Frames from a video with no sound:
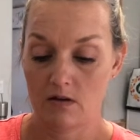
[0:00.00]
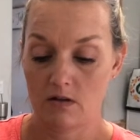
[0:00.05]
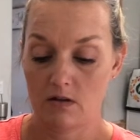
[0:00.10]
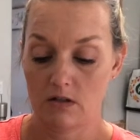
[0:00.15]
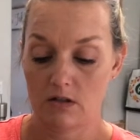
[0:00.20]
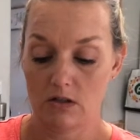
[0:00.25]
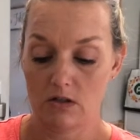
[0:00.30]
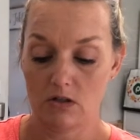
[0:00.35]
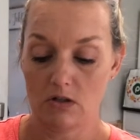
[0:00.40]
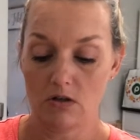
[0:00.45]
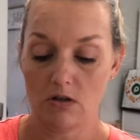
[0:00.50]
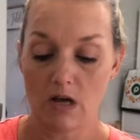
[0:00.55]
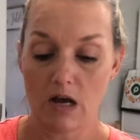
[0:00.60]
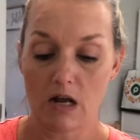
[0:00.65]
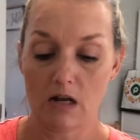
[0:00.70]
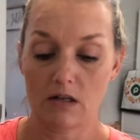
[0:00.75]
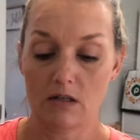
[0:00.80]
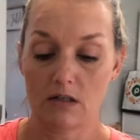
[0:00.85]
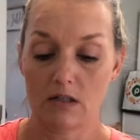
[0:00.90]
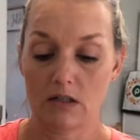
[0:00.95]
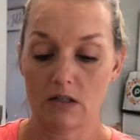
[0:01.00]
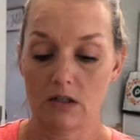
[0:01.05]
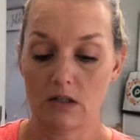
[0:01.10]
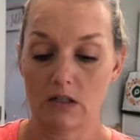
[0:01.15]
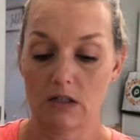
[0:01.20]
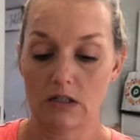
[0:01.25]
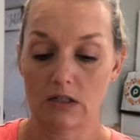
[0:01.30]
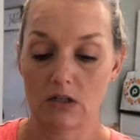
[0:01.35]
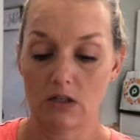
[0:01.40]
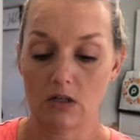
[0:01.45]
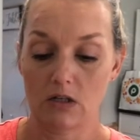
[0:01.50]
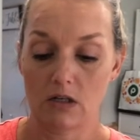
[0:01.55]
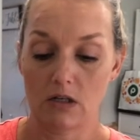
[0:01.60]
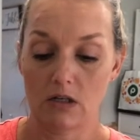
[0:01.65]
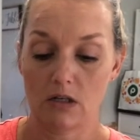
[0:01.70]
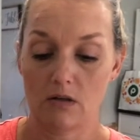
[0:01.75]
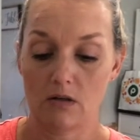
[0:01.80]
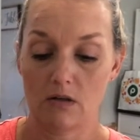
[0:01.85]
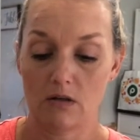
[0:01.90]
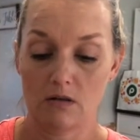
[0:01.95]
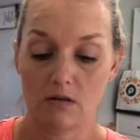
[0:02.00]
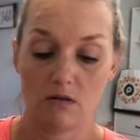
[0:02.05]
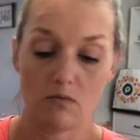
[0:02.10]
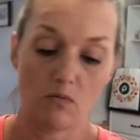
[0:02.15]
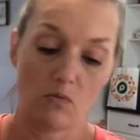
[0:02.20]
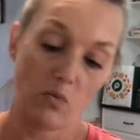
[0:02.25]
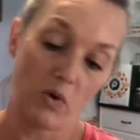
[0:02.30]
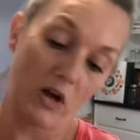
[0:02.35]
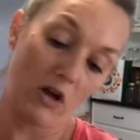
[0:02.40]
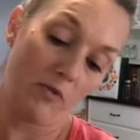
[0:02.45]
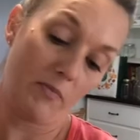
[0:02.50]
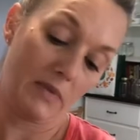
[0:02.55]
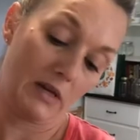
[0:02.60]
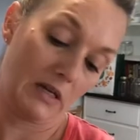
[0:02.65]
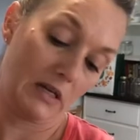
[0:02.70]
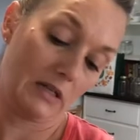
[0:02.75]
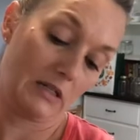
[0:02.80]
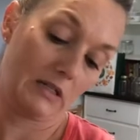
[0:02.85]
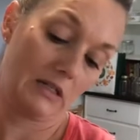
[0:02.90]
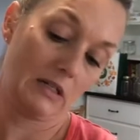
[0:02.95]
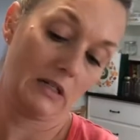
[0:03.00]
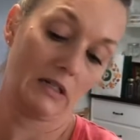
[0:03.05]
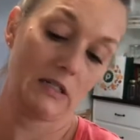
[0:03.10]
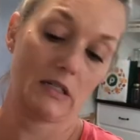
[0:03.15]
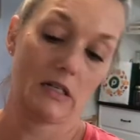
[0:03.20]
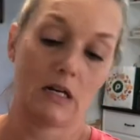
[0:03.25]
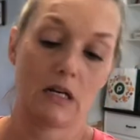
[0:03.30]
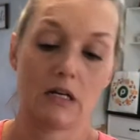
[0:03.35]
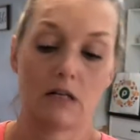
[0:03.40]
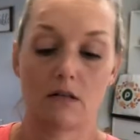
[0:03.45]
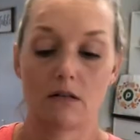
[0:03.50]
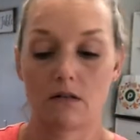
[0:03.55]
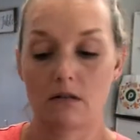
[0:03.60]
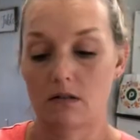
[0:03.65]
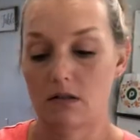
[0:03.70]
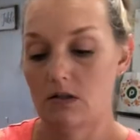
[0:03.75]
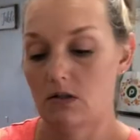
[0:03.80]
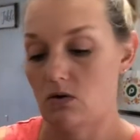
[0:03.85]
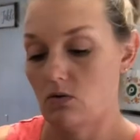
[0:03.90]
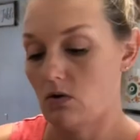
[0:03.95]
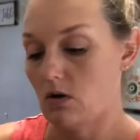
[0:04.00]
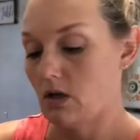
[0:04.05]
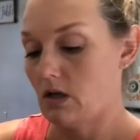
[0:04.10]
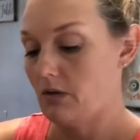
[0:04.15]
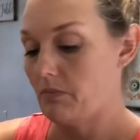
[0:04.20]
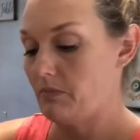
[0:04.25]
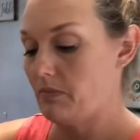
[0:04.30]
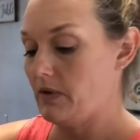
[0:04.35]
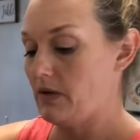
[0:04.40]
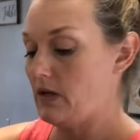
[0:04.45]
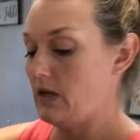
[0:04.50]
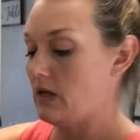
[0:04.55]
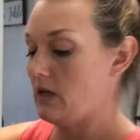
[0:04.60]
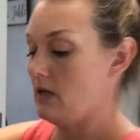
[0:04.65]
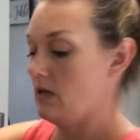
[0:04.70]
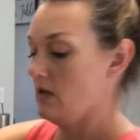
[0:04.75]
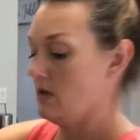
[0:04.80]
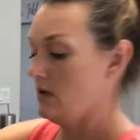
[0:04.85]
So do that until it's good, well mixed, and it's not so clumpy.